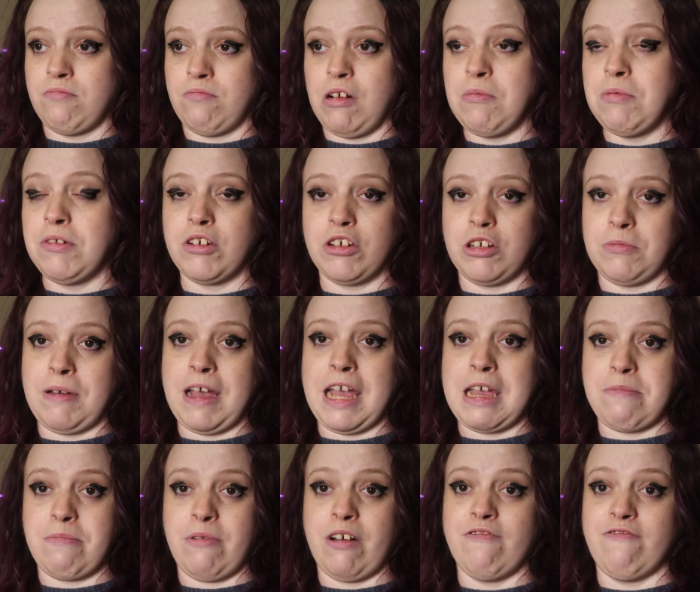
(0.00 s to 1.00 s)
probably could have
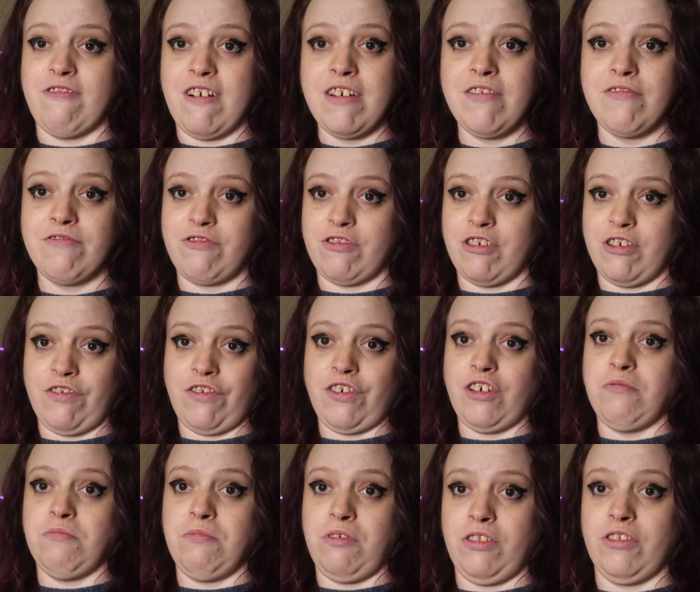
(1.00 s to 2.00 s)
paid my rent for a
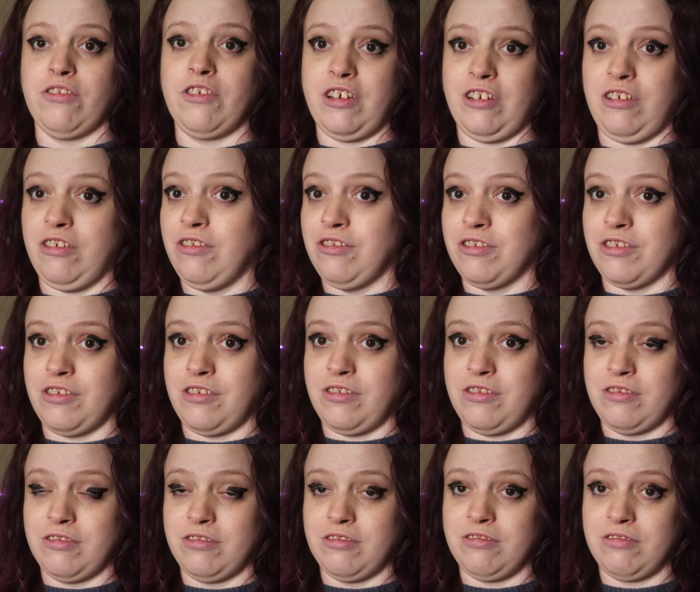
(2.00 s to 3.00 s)
few months in
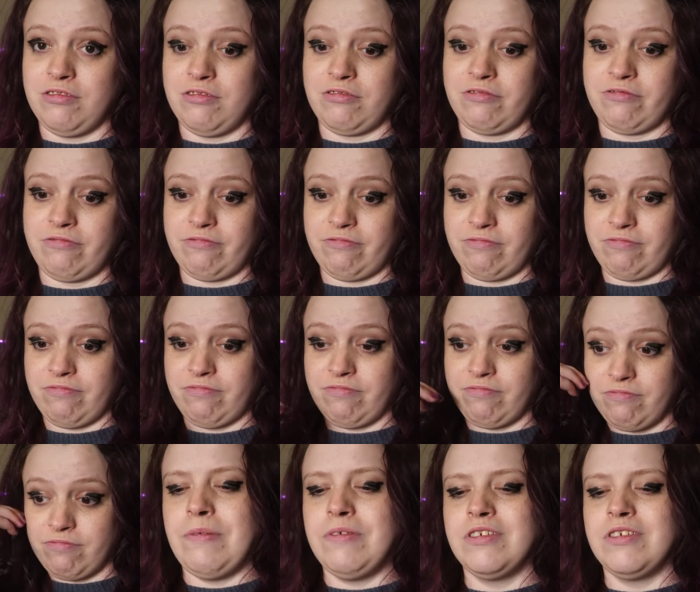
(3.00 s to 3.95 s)
London. I